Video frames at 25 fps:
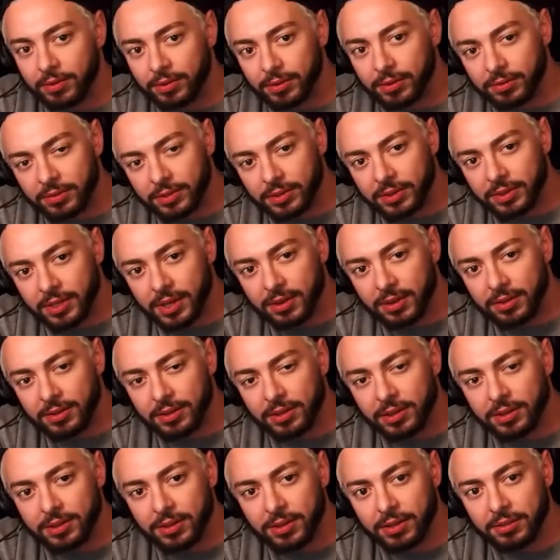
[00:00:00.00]
don't know what
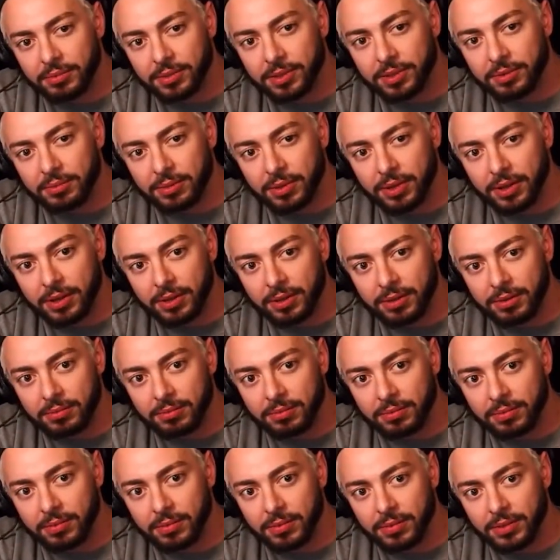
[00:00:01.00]
sounds these are. Let me just play
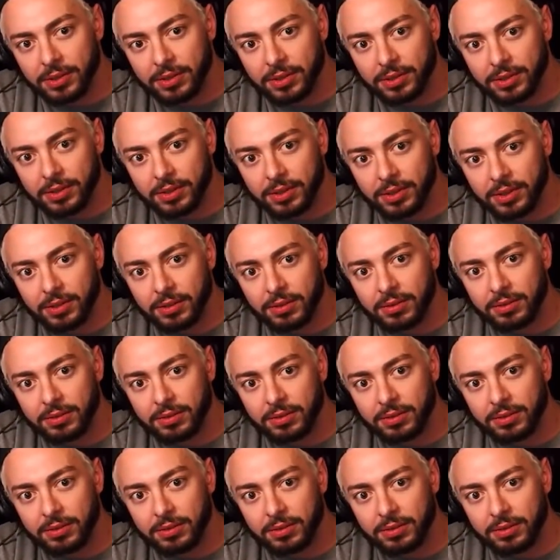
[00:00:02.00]
them. What does this